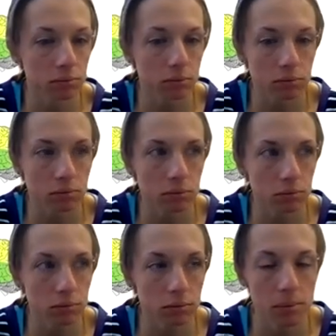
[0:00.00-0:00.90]

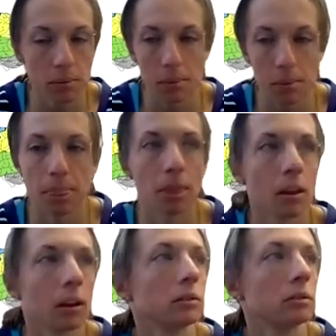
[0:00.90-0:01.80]

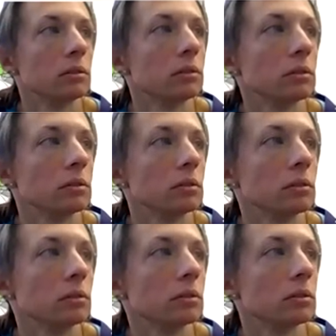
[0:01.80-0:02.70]

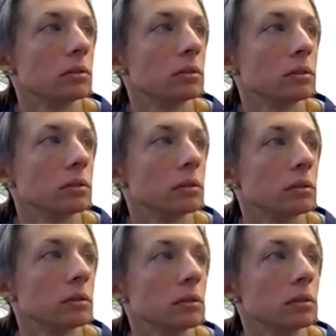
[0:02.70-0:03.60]

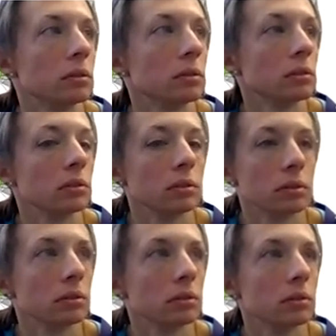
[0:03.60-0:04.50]

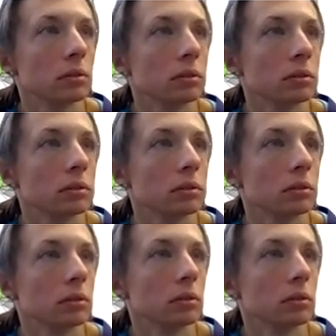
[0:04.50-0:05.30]
[no speech]